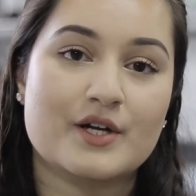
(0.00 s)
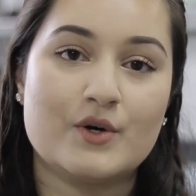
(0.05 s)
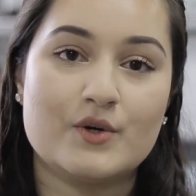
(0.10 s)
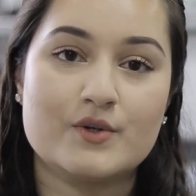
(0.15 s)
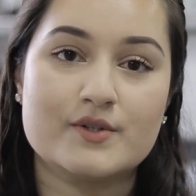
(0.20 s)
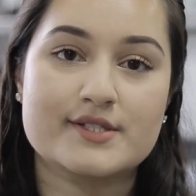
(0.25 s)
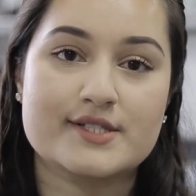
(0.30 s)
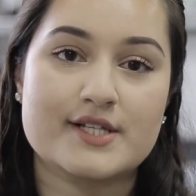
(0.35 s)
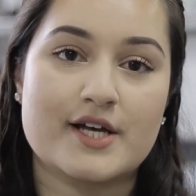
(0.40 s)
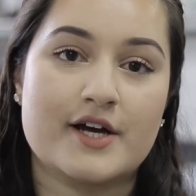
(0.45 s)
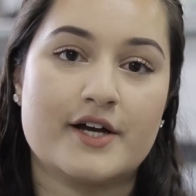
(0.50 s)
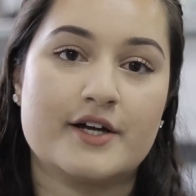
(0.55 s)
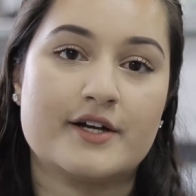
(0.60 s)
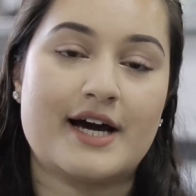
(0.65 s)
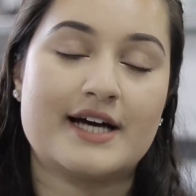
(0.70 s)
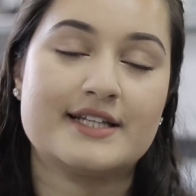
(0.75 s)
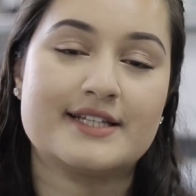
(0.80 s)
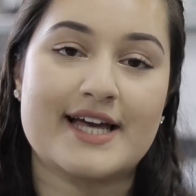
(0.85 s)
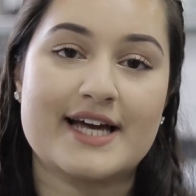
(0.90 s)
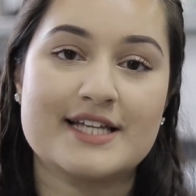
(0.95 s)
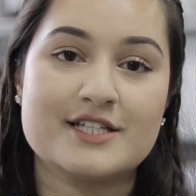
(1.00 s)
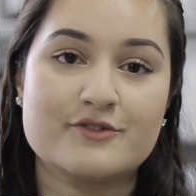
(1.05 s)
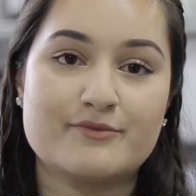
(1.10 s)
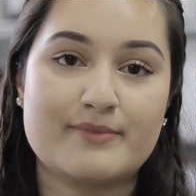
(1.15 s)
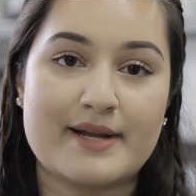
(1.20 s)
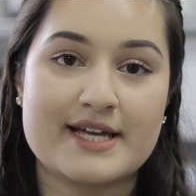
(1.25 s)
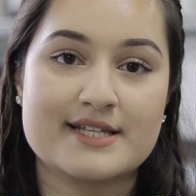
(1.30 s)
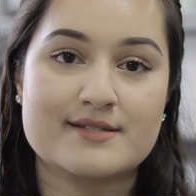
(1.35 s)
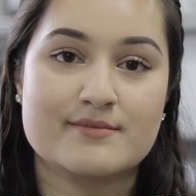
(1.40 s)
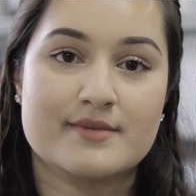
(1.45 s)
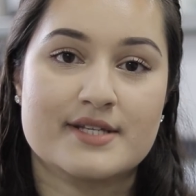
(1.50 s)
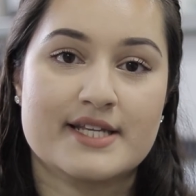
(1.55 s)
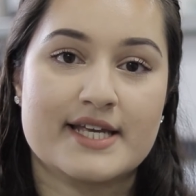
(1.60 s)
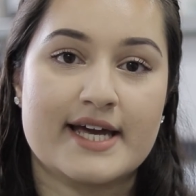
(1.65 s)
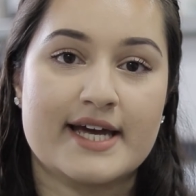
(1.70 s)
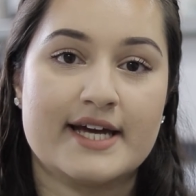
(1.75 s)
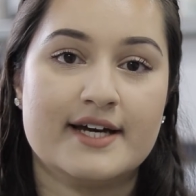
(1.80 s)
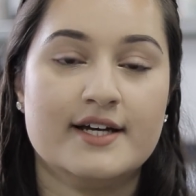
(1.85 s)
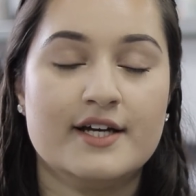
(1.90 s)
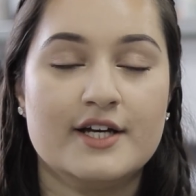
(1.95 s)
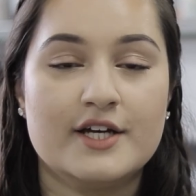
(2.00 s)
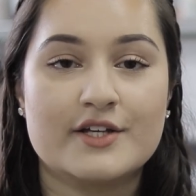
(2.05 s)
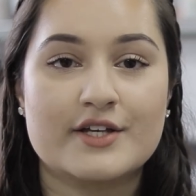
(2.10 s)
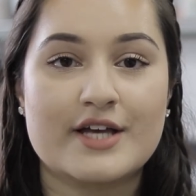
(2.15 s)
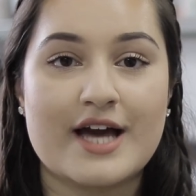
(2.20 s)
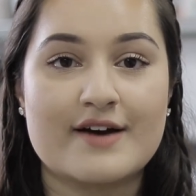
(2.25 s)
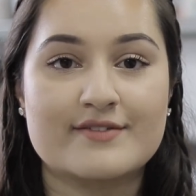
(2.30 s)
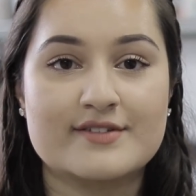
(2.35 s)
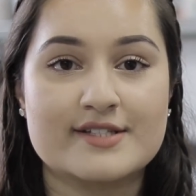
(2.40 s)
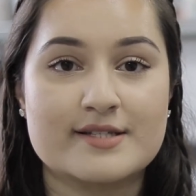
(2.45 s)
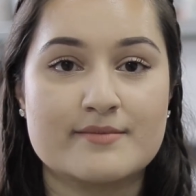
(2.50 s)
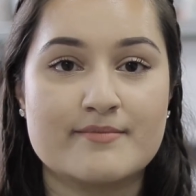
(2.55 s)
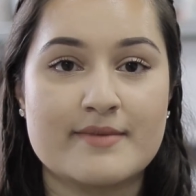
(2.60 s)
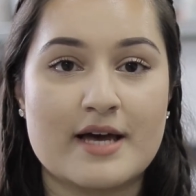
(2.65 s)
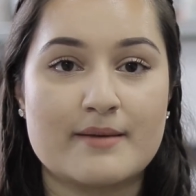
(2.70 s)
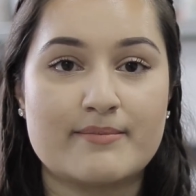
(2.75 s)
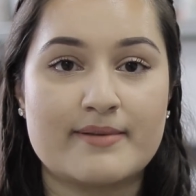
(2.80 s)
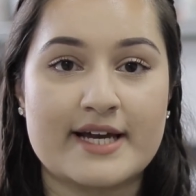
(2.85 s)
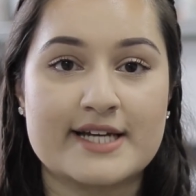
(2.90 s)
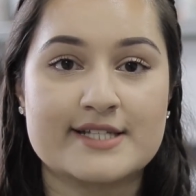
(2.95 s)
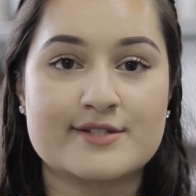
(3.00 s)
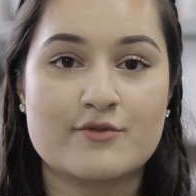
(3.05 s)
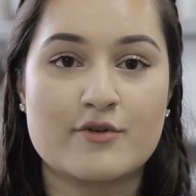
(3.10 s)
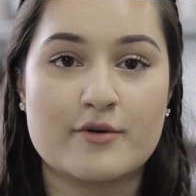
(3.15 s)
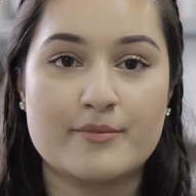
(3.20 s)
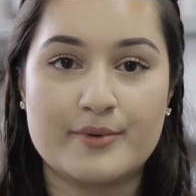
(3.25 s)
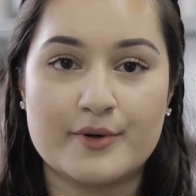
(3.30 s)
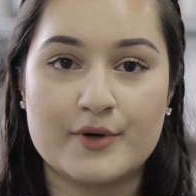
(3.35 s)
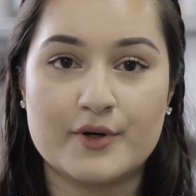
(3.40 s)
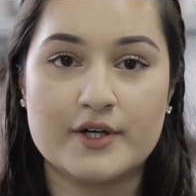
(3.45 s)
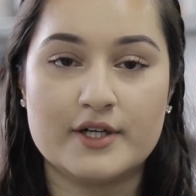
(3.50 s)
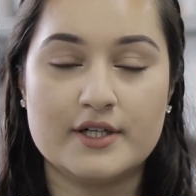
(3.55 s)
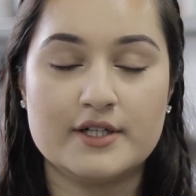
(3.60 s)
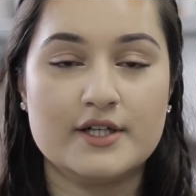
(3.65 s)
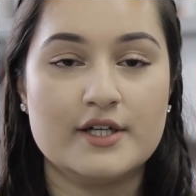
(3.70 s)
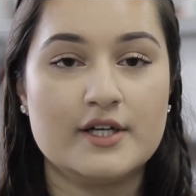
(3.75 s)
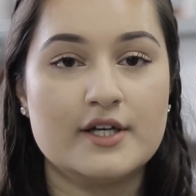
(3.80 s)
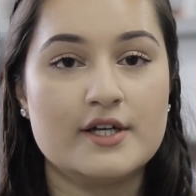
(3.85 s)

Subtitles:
Also, at the end of placement year, you have to submit a placement report,